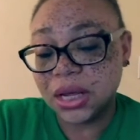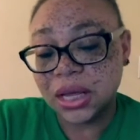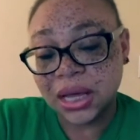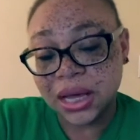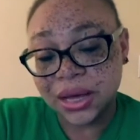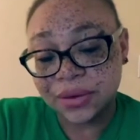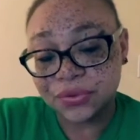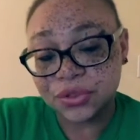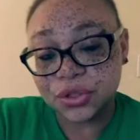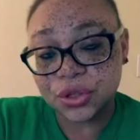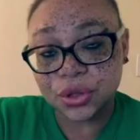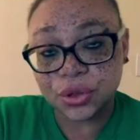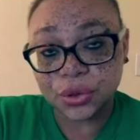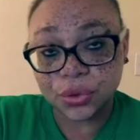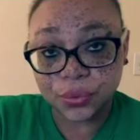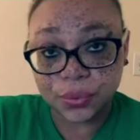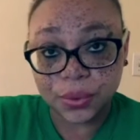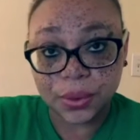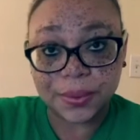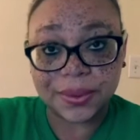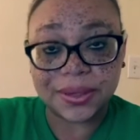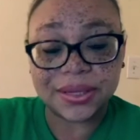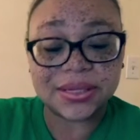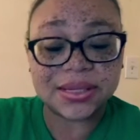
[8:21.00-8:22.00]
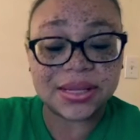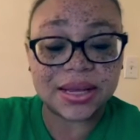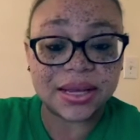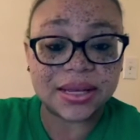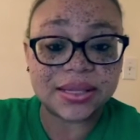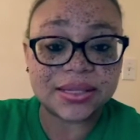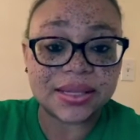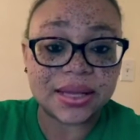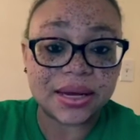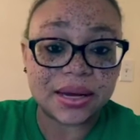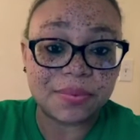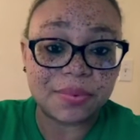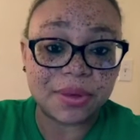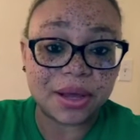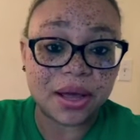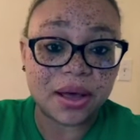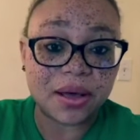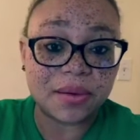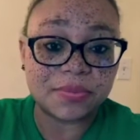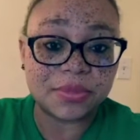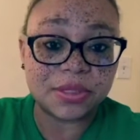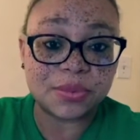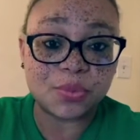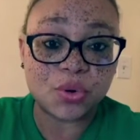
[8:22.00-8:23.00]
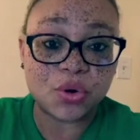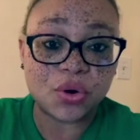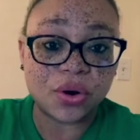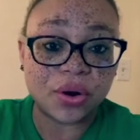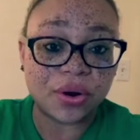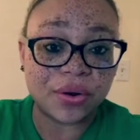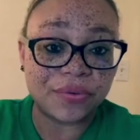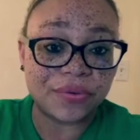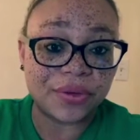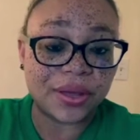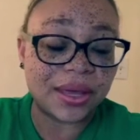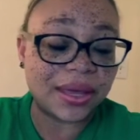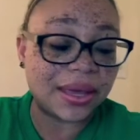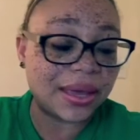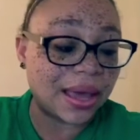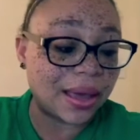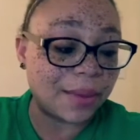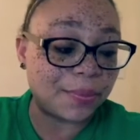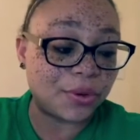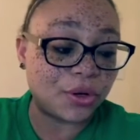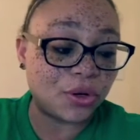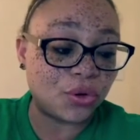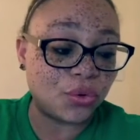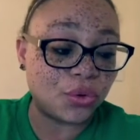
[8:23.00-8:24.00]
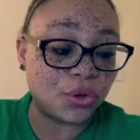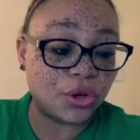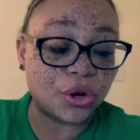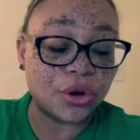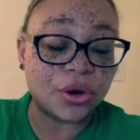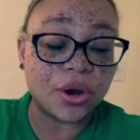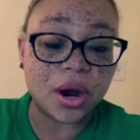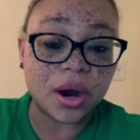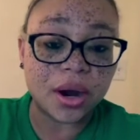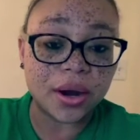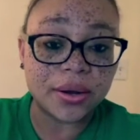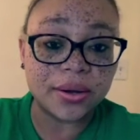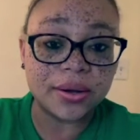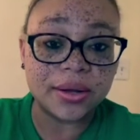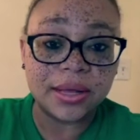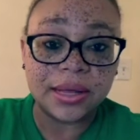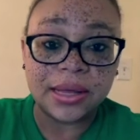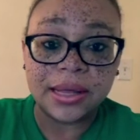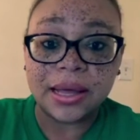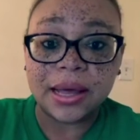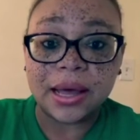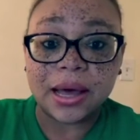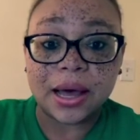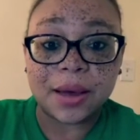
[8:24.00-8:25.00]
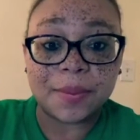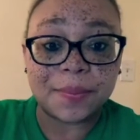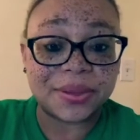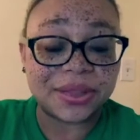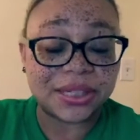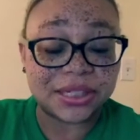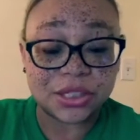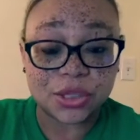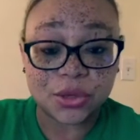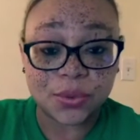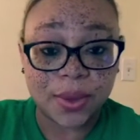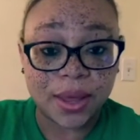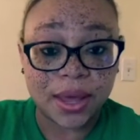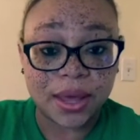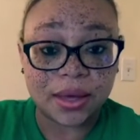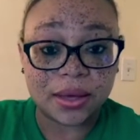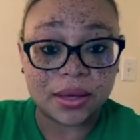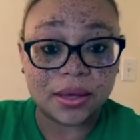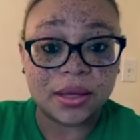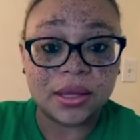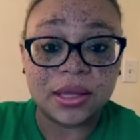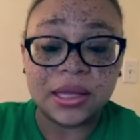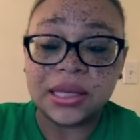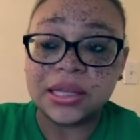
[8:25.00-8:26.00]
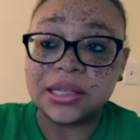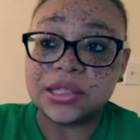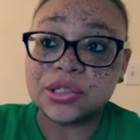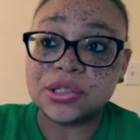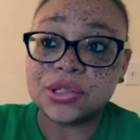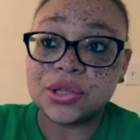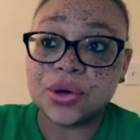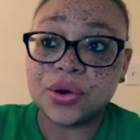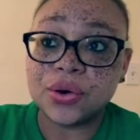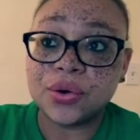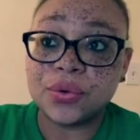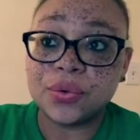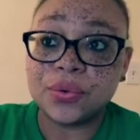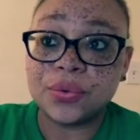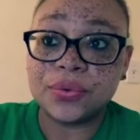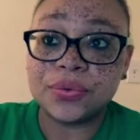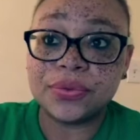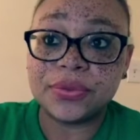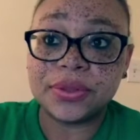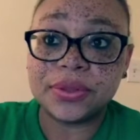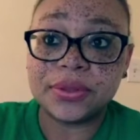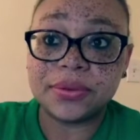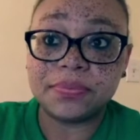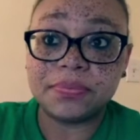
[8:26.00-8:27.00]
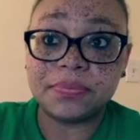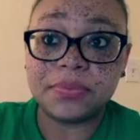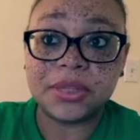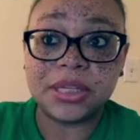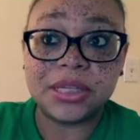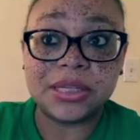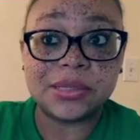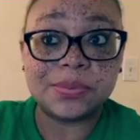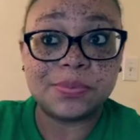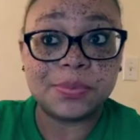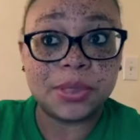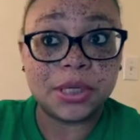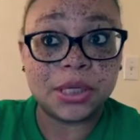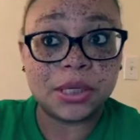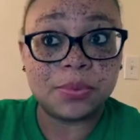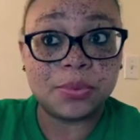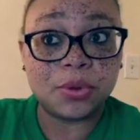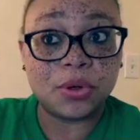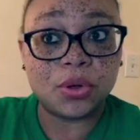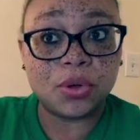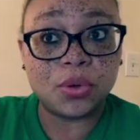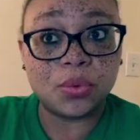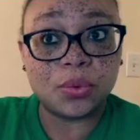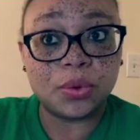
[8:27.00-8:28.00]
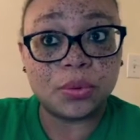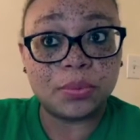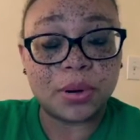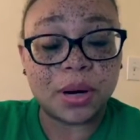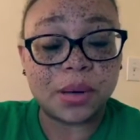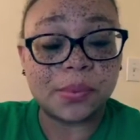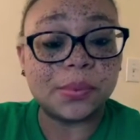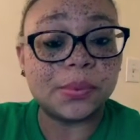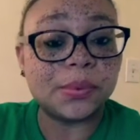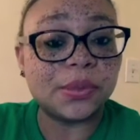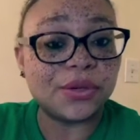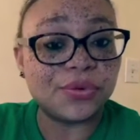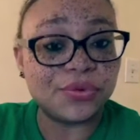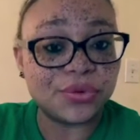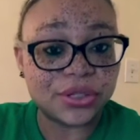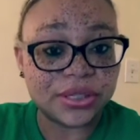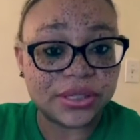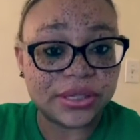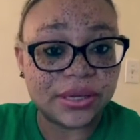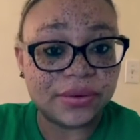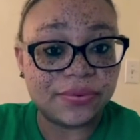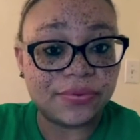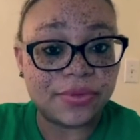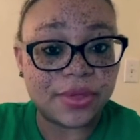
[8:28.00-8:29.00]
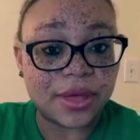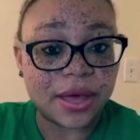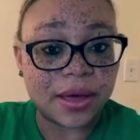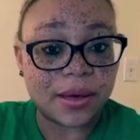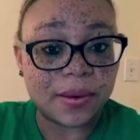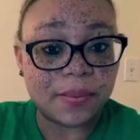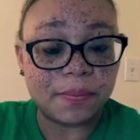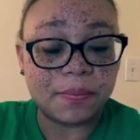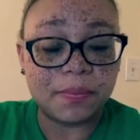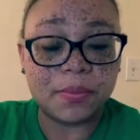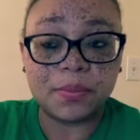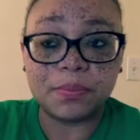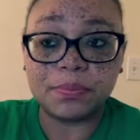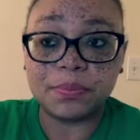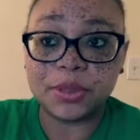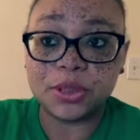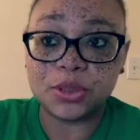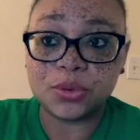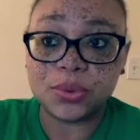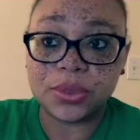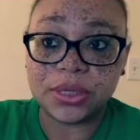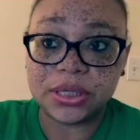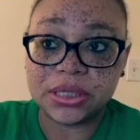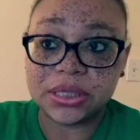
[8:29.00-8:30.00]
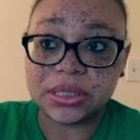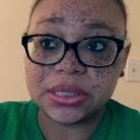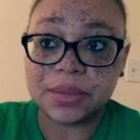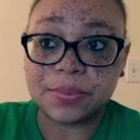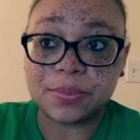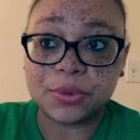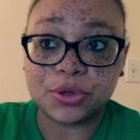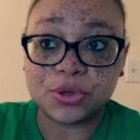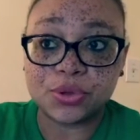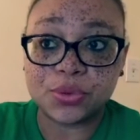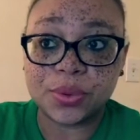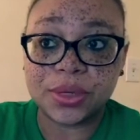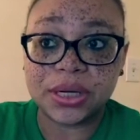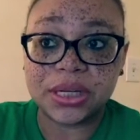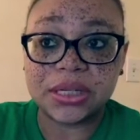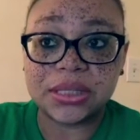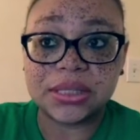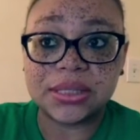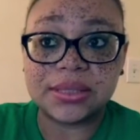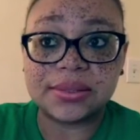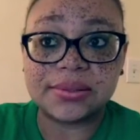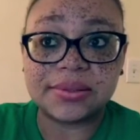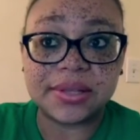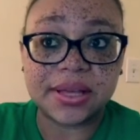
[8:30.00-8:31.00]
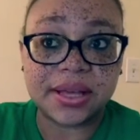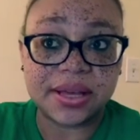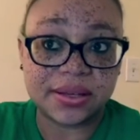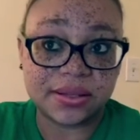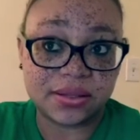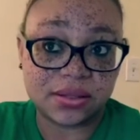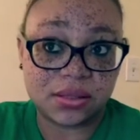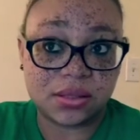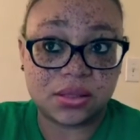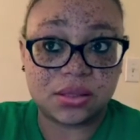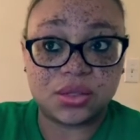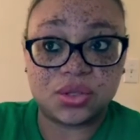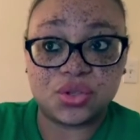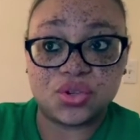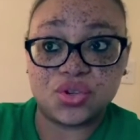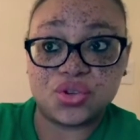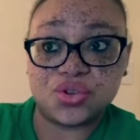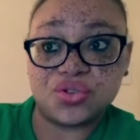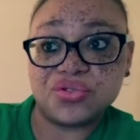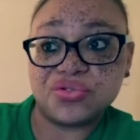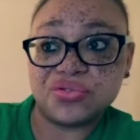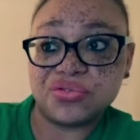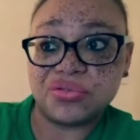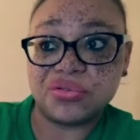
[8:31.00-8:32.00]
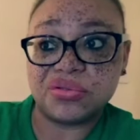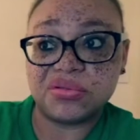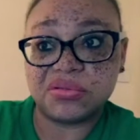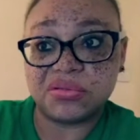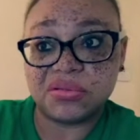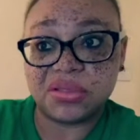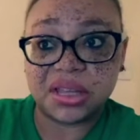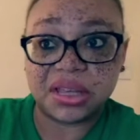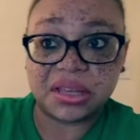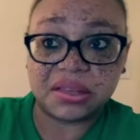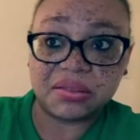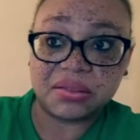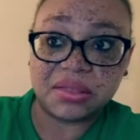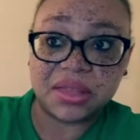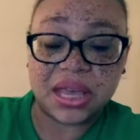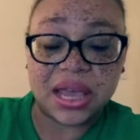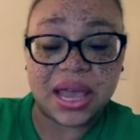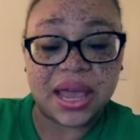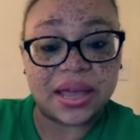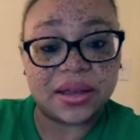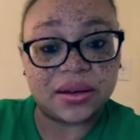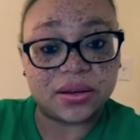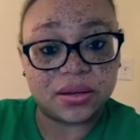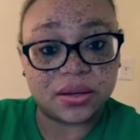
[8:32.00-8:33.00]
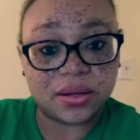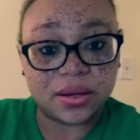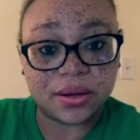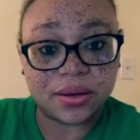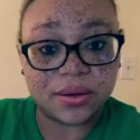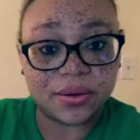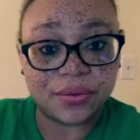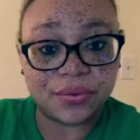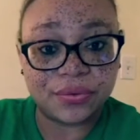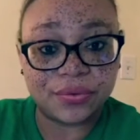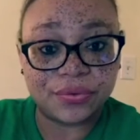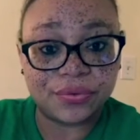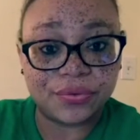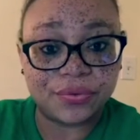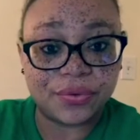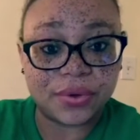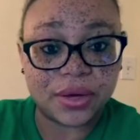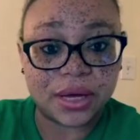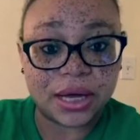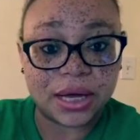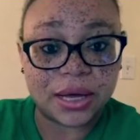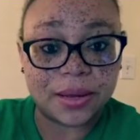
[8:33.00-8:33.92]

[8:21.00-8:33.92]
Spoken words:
After the 3 weeks, like I said, it becomes more of a Happy New Year card, but that's okay. So these people will probably receive them between December 26th to like the end of